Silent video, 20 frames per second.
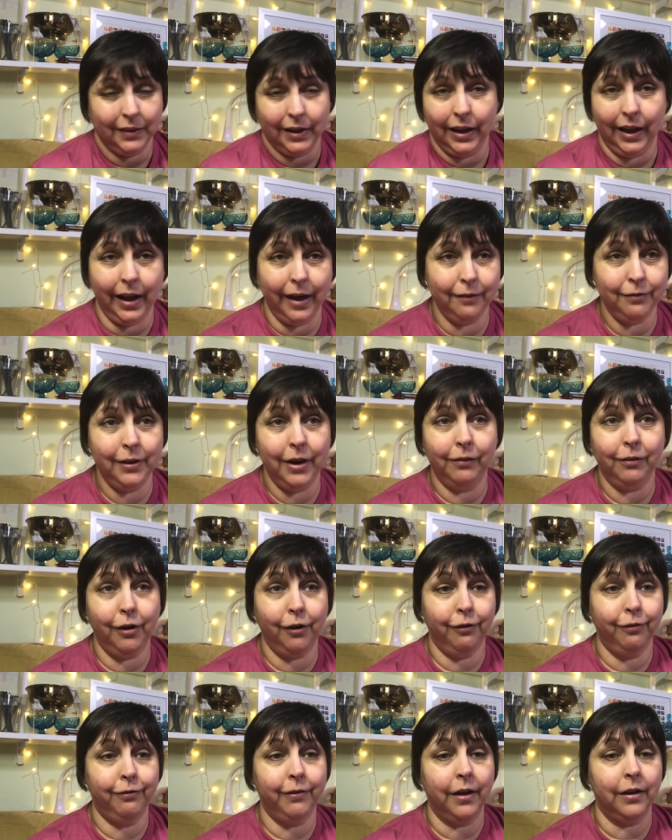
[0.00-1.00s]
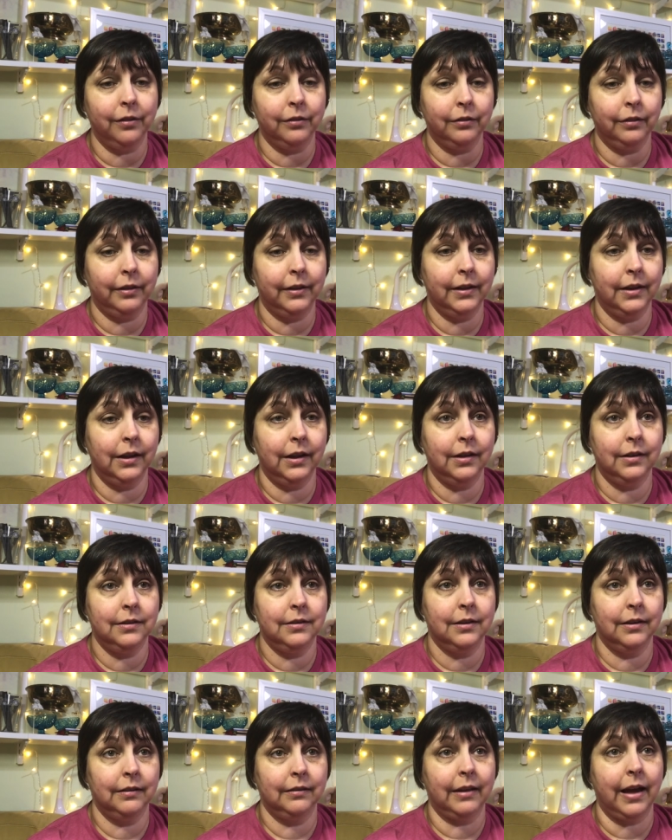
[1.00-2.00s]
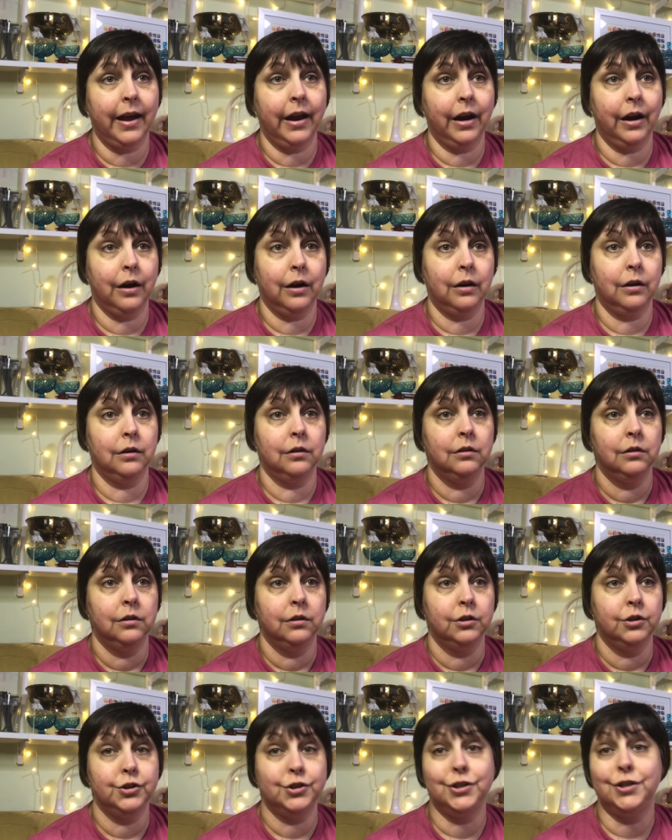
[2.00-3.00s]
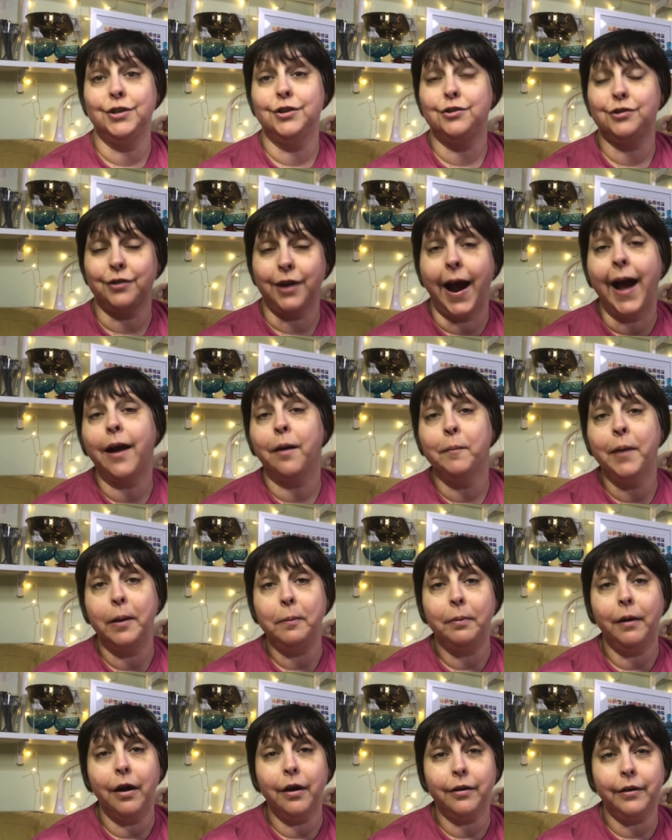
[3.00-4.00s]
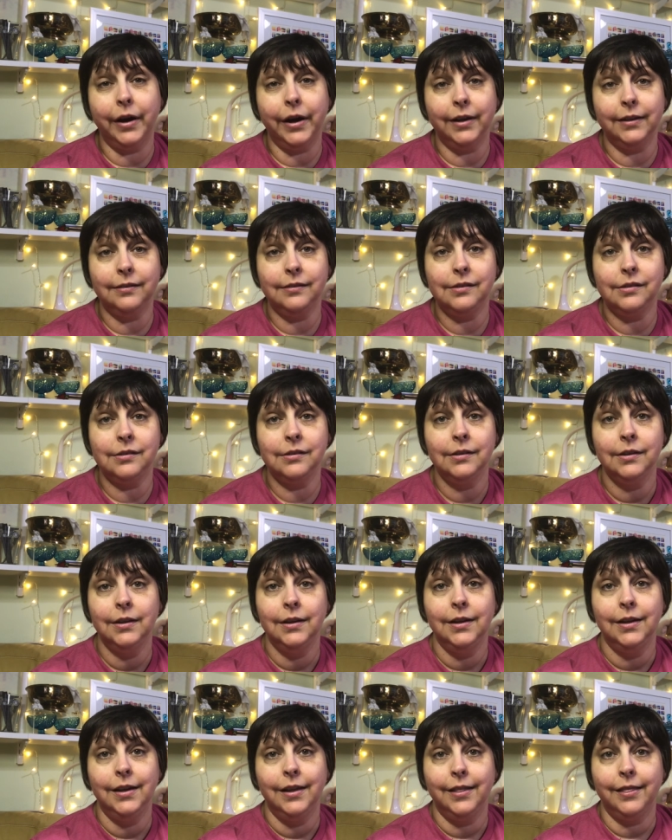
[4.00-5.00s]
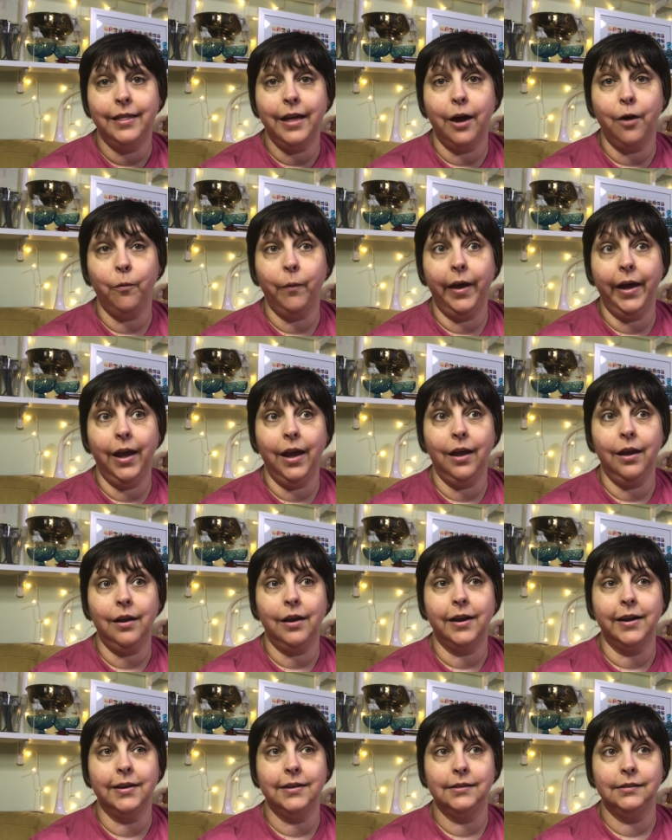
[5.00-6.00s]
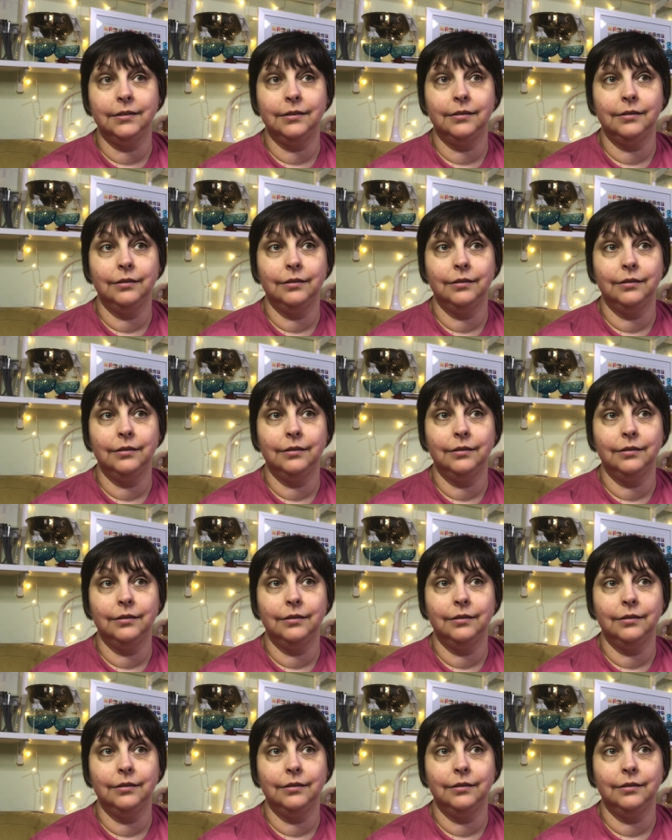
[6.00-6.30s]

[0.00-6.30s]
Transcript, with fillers: I've never felt the desire to track my progress that way because